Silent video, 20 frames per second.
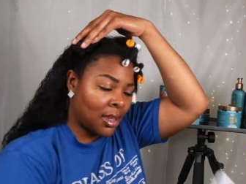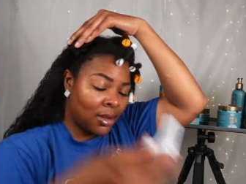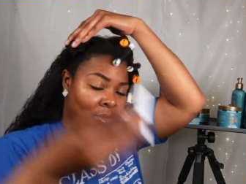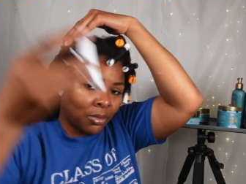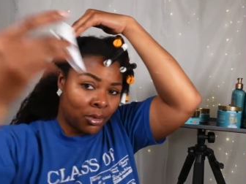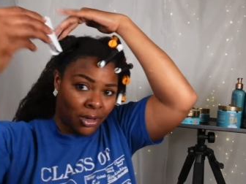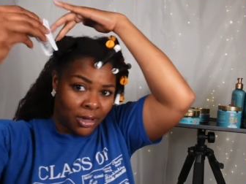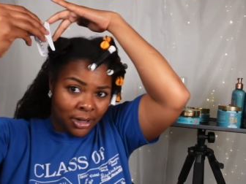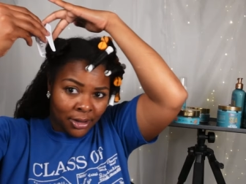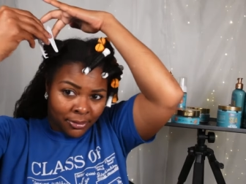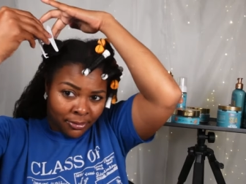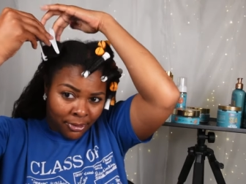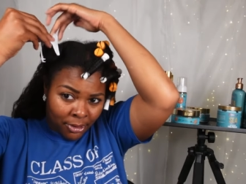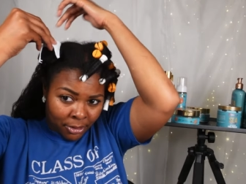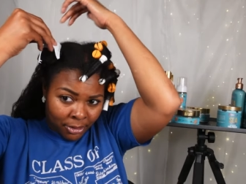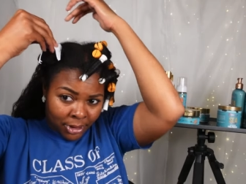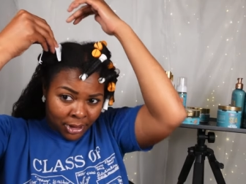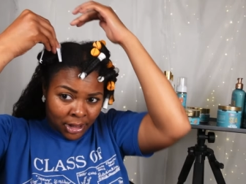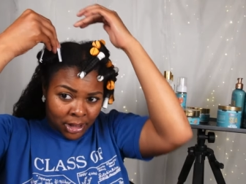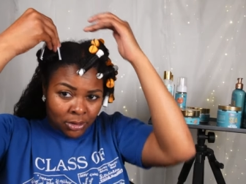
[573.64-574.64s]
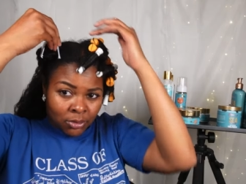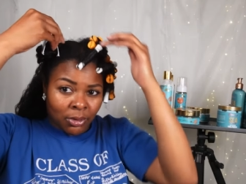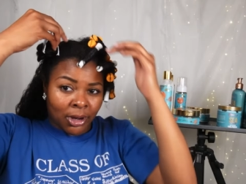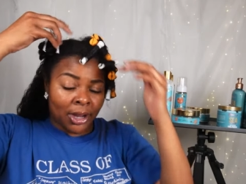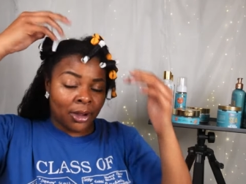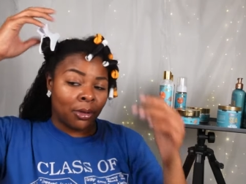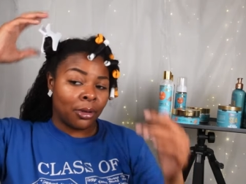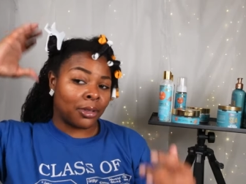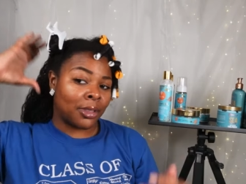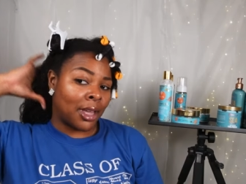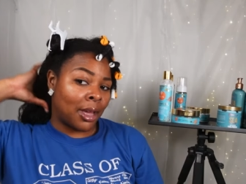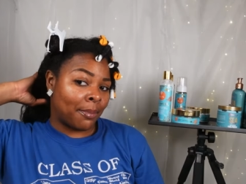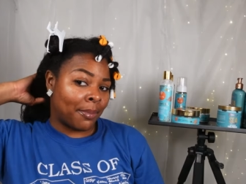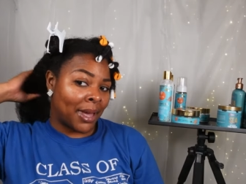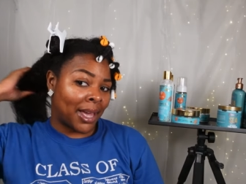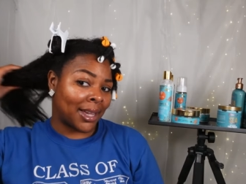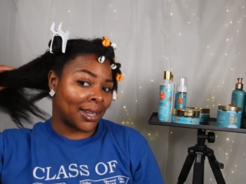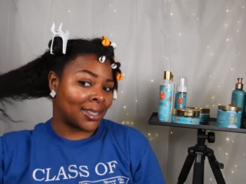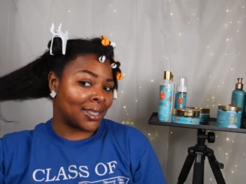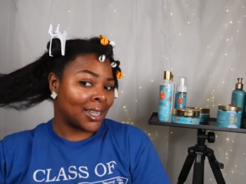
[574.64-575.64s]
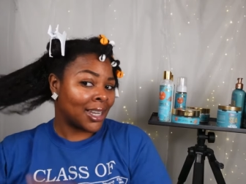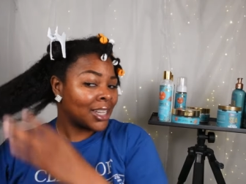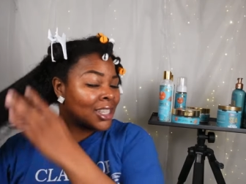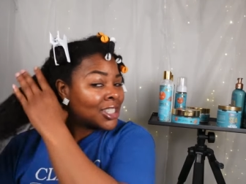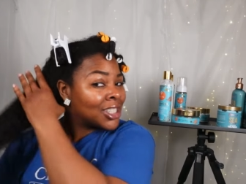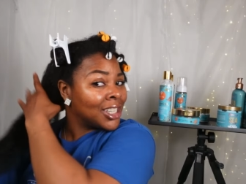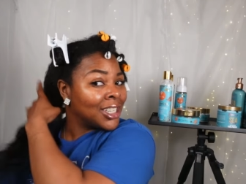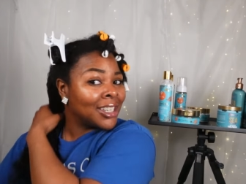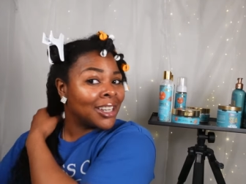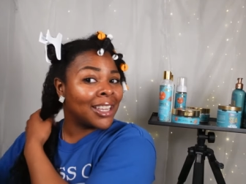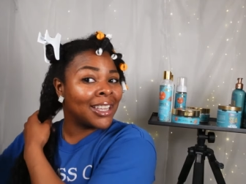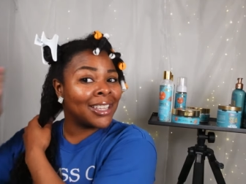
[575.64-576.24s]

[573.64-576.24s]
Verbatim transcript: and we're going to focus right on that back section.